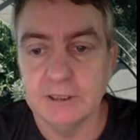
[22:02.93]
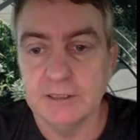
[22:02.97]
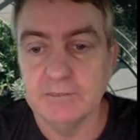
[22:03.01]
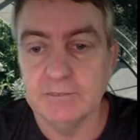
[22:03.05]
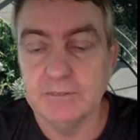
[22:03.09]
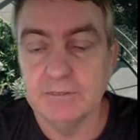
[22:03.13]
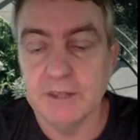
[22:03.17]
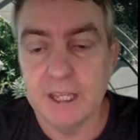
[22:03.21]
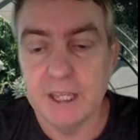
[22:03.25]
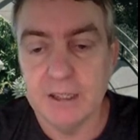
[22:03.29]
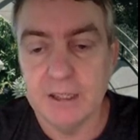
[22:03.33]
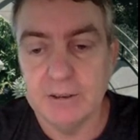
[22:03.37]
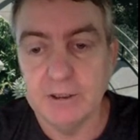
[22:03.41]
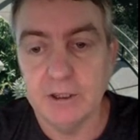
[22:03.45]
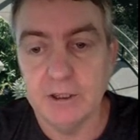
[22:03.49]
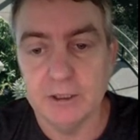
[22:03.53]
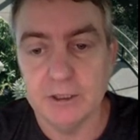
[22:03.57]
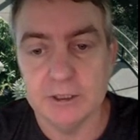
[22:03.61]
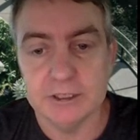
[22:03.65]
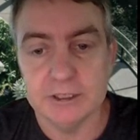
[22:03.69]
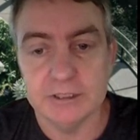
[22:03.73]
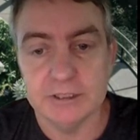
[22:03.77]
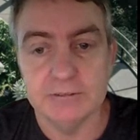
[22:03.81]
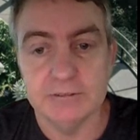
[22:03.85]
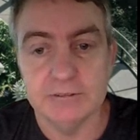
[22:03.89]
where
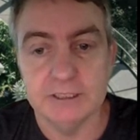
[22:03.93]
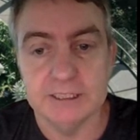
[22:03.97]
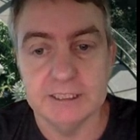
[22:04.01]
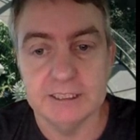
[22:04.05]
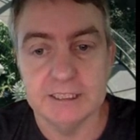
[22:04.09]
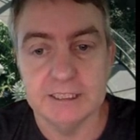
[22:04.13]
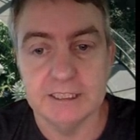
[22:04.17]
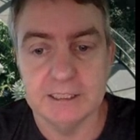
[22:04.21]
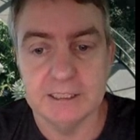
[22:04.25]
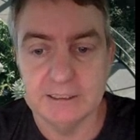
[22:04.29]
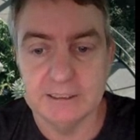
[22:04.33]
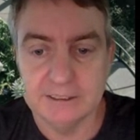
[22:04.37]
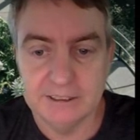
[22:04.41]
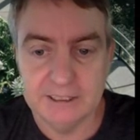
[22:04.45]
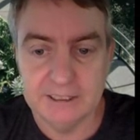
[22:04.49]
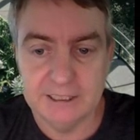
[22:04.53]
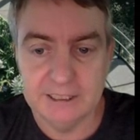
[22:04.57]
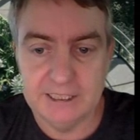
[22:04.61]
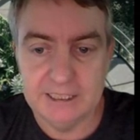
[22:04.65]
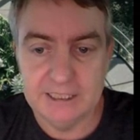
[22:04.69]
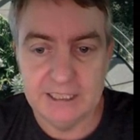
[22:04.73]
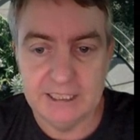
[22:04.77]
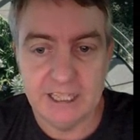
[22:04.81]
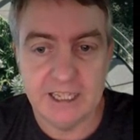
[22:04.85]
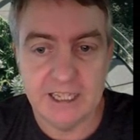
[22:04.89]
cost and risk
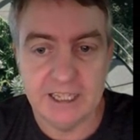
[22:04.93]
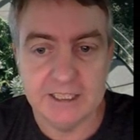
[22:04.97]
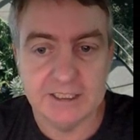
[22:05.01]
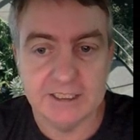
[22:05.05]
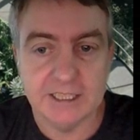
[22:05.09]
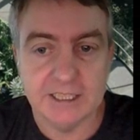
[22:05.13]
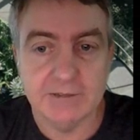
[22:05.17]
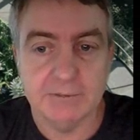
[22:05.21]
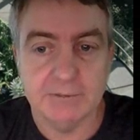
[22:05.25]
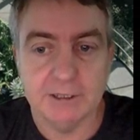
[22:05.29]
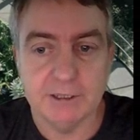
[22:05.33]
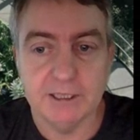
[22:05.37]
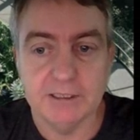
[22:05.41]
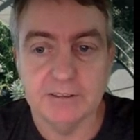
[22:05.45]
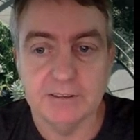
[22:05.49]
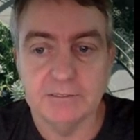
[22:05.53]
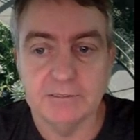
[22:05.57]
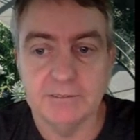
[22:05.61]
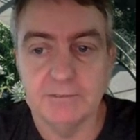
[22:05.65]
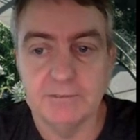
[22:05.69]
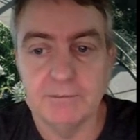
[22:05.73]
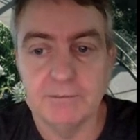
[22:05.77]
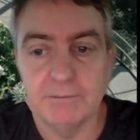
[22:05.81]
are the same thing.